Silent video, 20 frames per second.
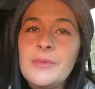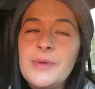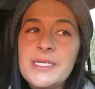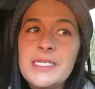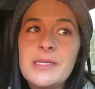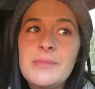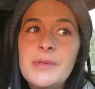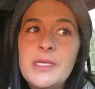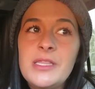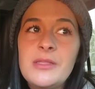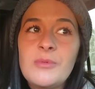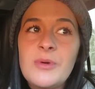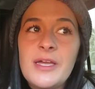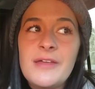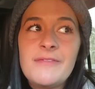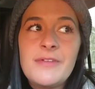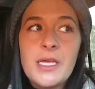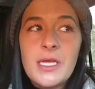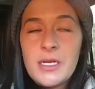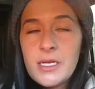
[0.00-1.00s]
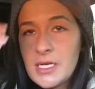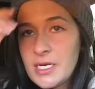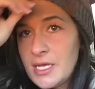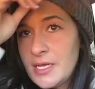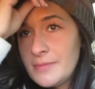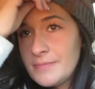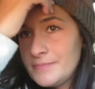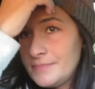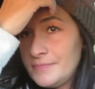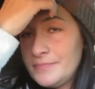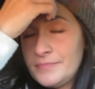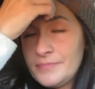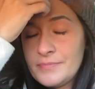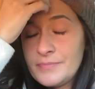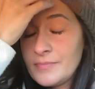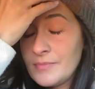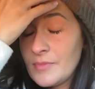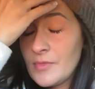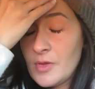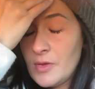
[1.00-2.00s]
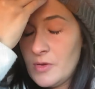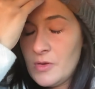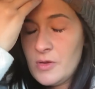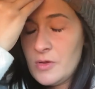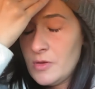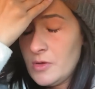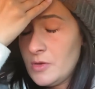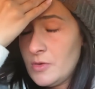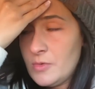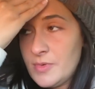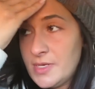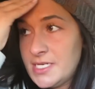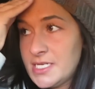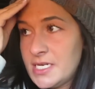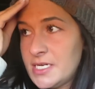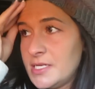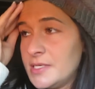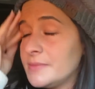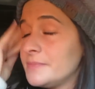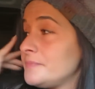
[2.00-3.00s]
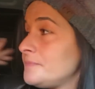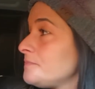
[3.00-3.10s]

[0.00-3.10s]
We did beat the white van, honey. We did.